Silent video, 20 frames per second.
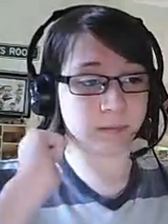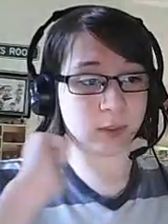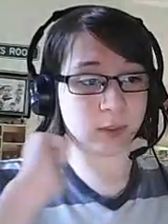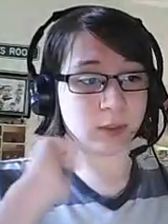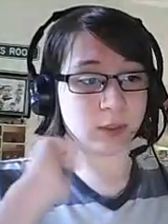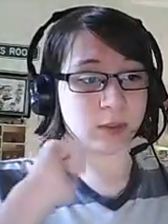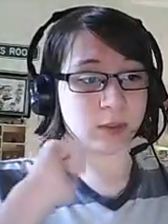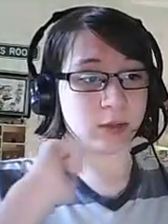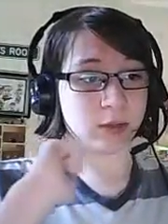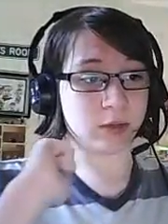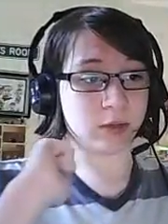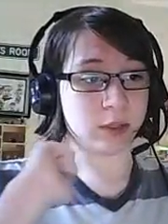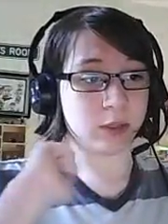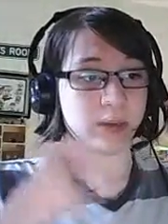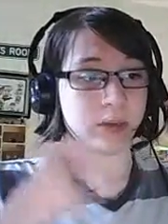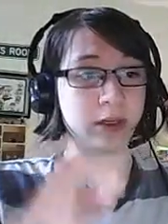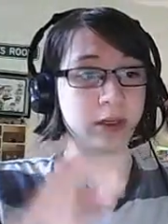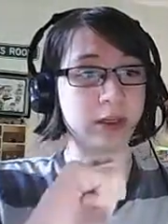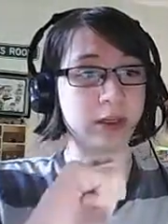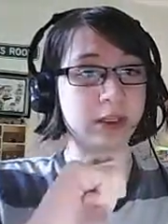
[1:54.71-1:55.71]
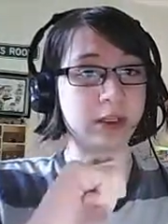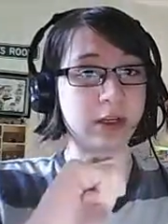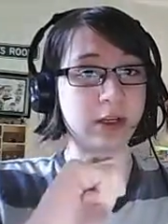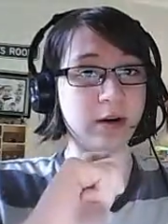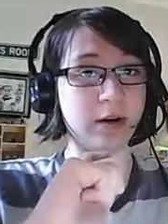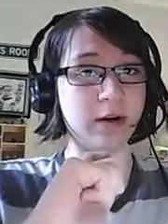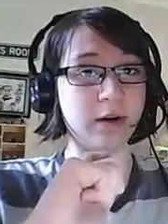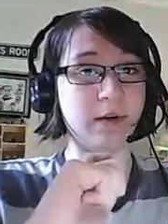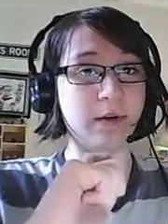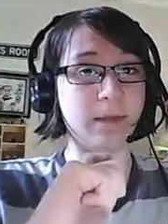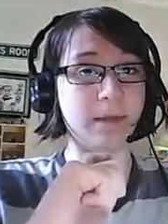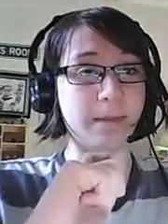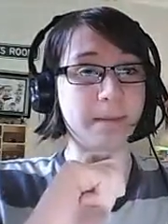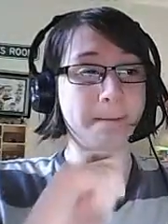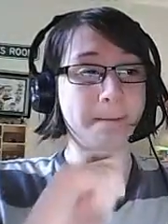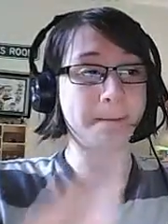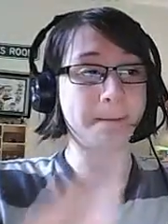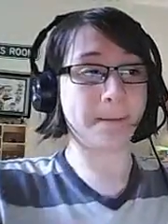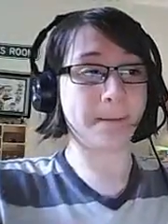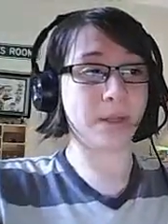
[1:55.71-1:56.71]
So just putting this here
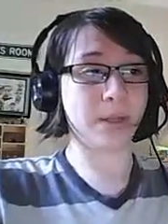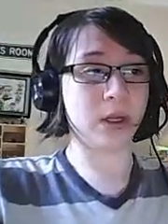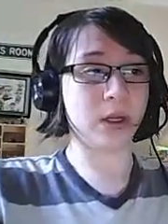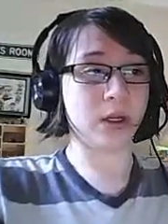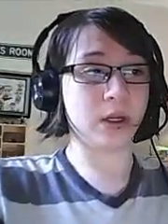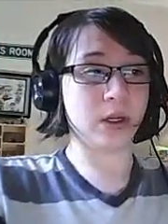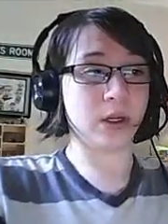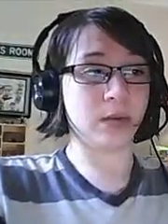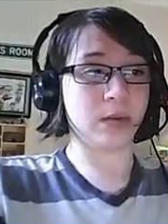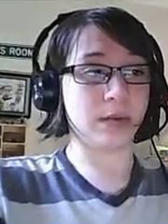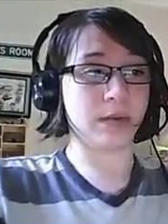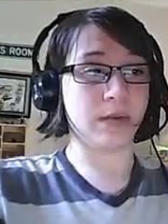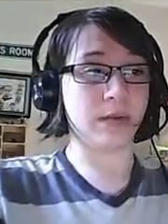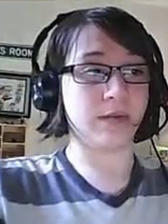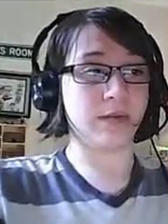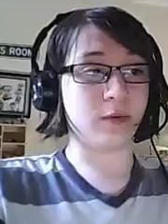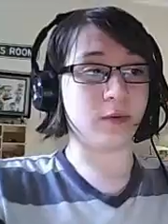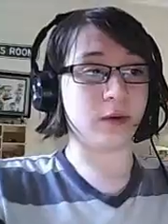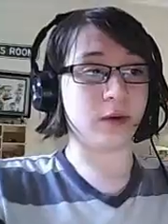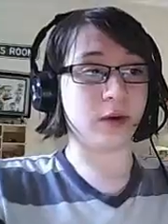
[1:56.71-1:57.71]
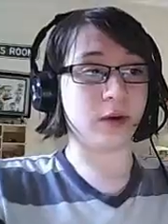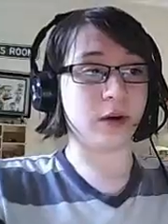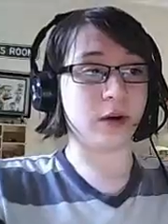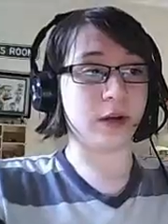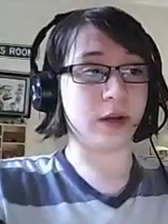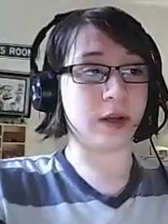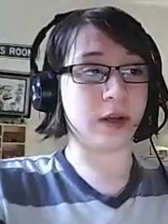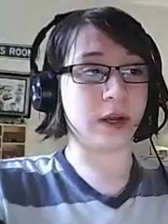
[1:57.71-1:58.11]
before